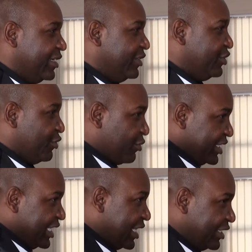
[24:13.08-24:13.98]
It's your
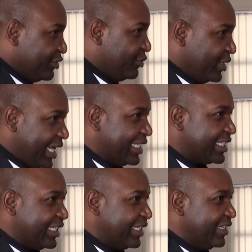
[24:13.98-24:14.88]
question that you were
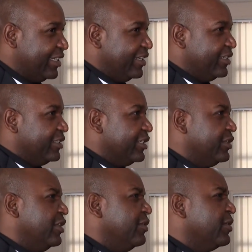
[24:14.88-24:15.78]
asking. I said,
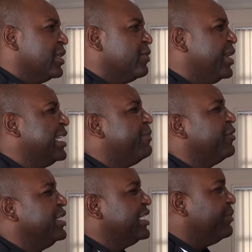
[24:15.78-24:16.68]
okay, what
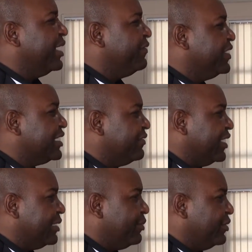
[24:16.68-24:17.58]
about this manifest
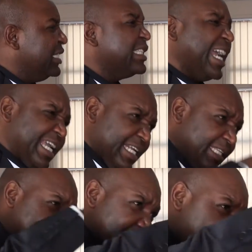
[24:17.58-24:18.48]
variable? It's again
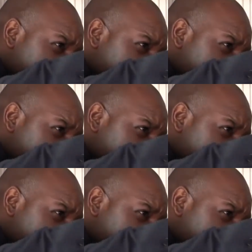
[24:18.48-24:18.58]
the same